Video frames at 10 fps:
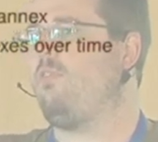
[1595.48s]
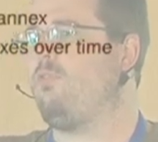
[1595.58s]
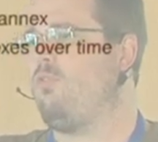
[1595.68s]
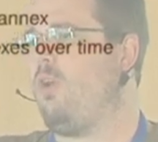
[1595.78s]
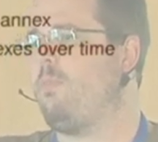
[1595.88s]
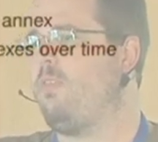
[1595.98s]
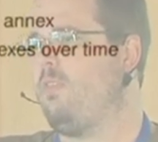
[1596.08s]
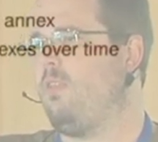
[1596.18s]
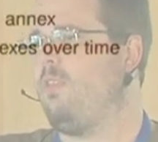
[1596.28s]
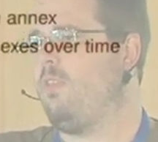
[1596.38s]
have dropped
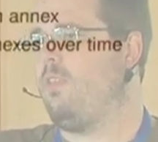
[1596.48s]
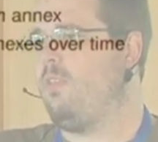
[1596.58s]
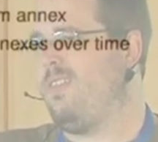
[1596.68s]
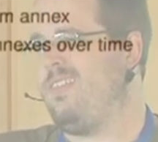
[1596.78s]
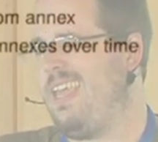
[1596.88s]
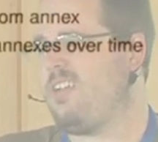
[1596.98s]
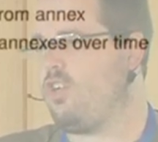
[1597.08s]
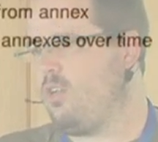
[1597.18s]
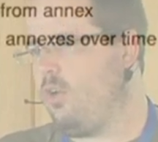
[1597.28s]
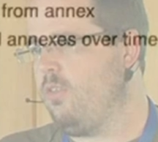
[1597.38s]
the
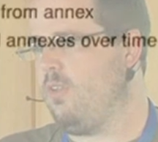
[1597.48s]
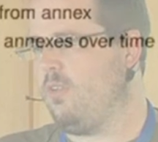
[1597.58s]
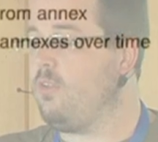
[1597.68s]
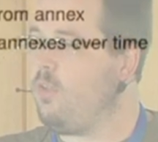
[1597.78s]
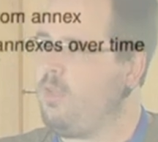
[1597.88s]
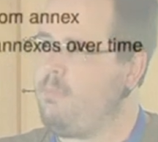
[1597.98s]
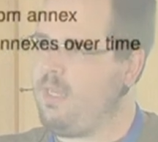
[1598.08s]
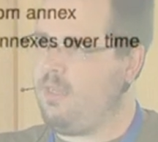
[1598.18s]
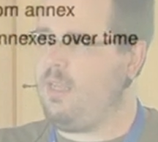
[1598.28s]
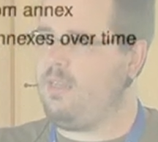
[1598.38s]
actual content, not the
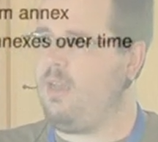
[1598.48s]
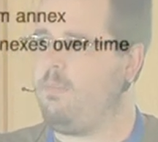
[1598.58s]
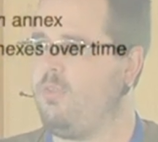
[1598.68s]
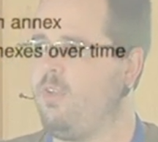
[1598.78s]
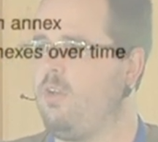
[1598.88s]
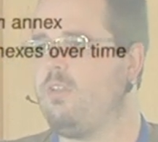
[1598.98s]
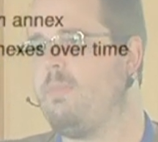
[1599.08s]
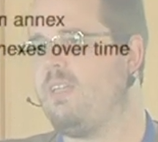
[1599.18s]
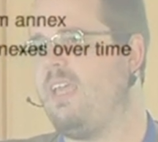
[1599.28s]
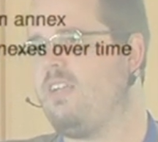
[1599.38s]
metadata about the content,
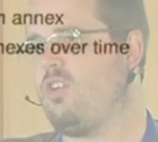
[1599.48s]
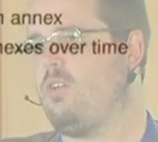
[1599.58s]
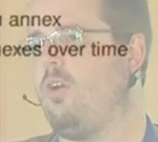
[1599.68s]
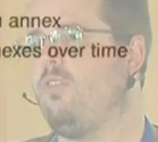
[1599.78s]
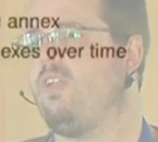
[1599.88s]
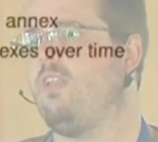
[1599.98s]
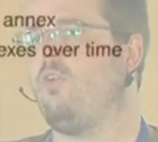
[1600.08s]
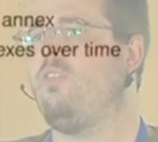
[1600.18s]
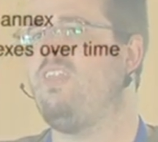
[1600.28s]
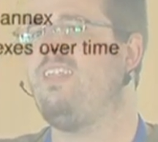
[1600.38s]
but the actual content, and
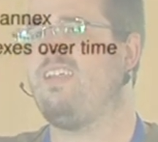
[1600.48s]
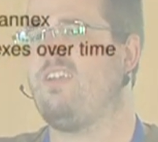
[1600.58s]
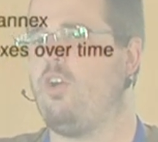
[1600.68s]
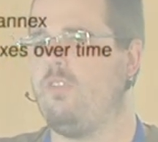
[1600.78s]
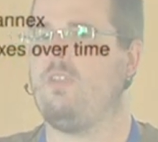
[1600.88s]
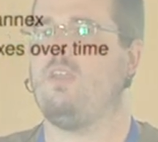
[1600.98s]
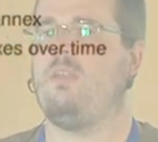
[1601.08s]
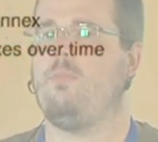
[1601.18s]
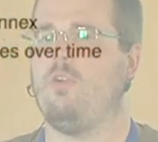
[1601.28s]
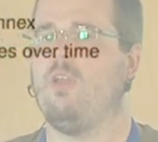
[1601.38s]
don't need the content
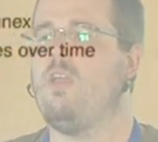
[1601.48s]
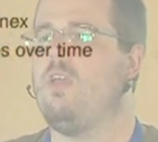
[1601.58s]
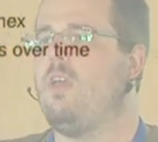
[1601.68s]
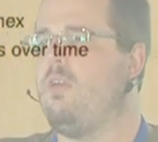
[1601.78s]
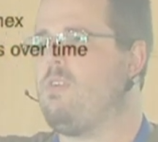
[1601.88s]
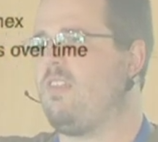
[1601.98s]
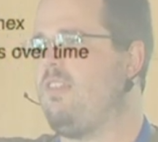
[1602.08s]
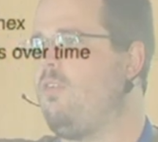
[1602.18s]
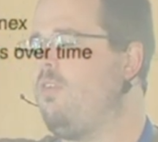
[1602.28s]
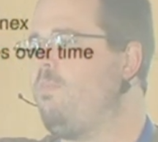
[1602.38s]
anymore. Will
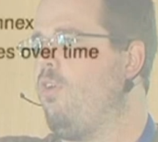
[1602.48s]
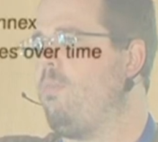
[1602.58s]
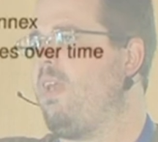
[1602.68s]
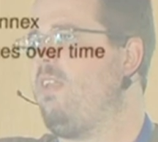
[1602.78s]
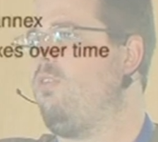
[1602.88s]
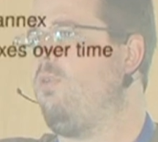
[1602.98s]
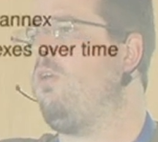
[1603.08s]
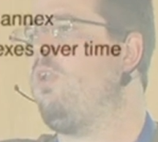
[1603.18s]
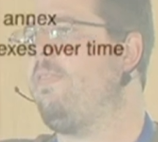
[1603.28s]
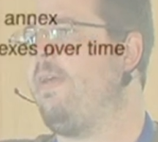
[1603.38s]
slowly propagate to
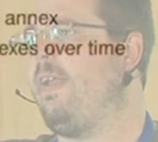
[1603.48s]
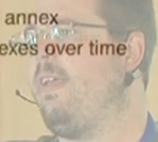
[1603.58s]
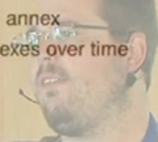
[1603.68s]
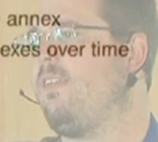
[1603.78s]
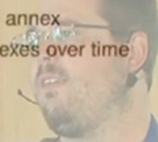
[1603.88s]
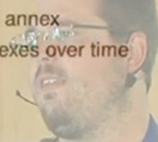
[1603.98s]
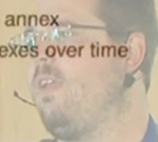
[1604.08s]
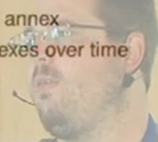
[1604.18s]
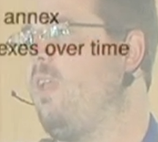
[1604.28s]
all other annexes, and they,